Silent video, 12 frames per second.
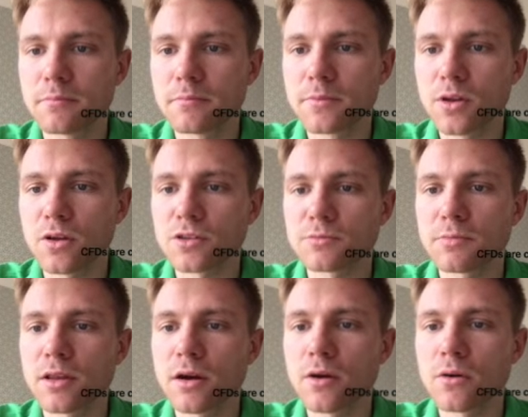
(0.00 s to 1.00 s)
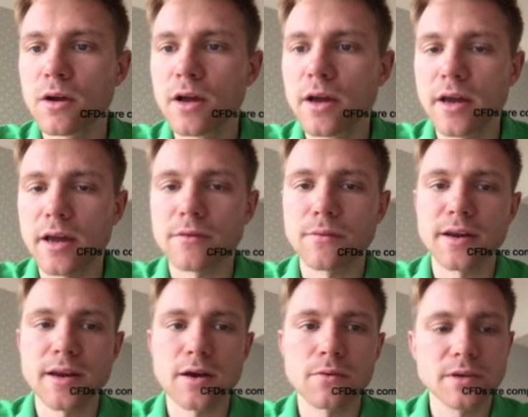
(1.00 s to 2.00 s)
close below and right
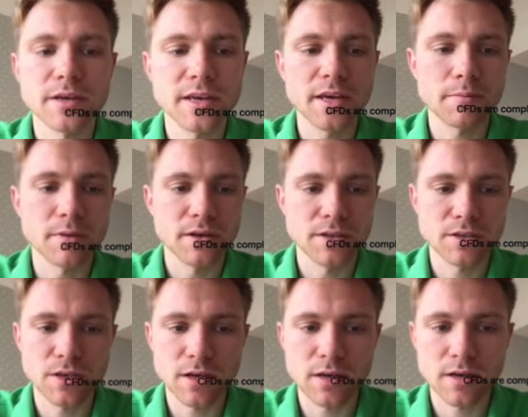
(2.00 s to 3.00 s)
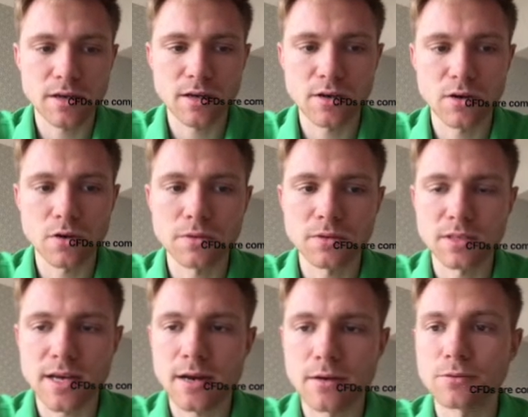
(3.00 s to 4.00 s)
now we keep uh, going
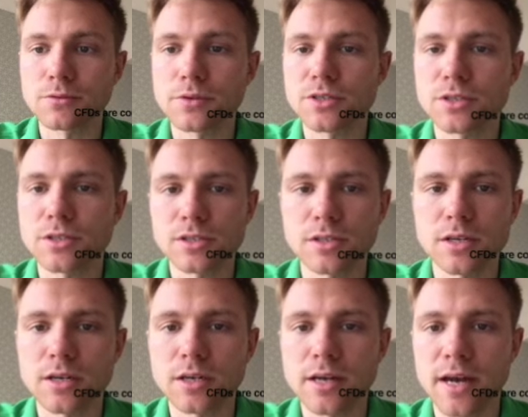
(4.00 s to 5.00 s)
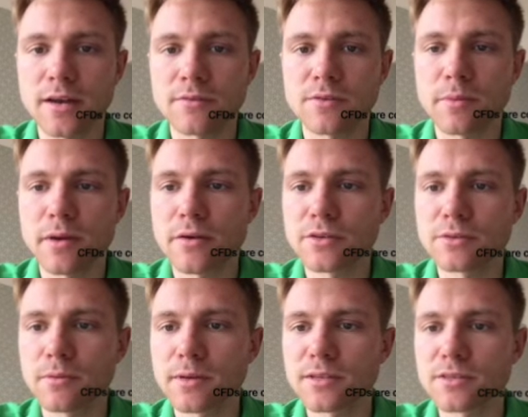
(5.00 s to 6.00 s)
down, which is uh, kind of the bearish
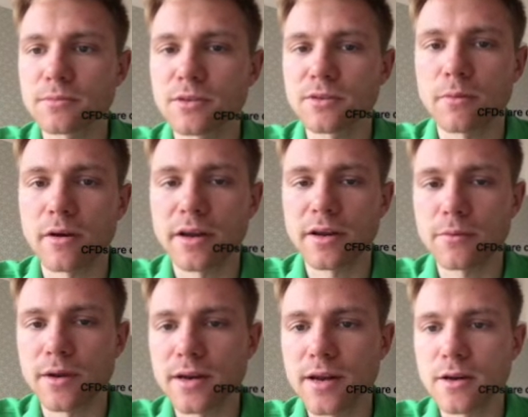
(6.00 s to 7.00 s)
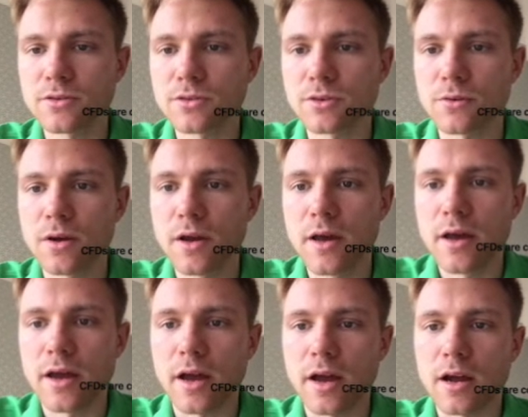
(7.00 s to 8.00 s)
momentum on the market right now. So
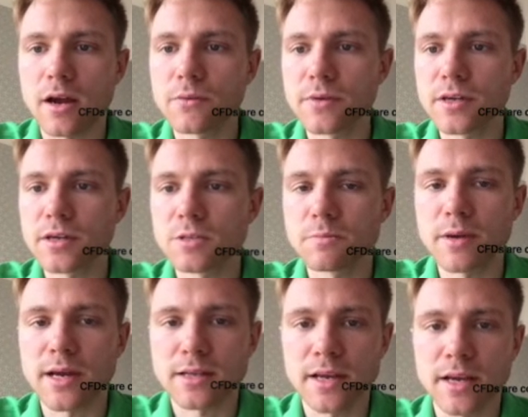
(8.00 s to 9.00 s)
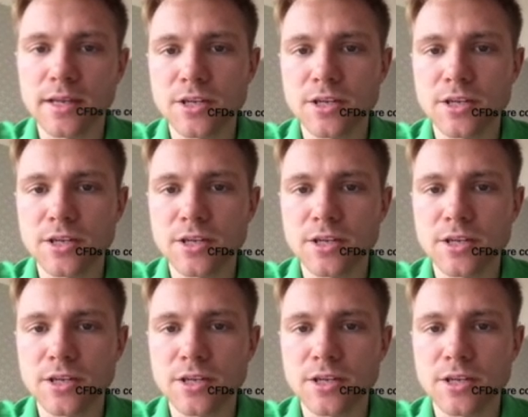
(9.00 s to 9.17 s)
uh, we expect any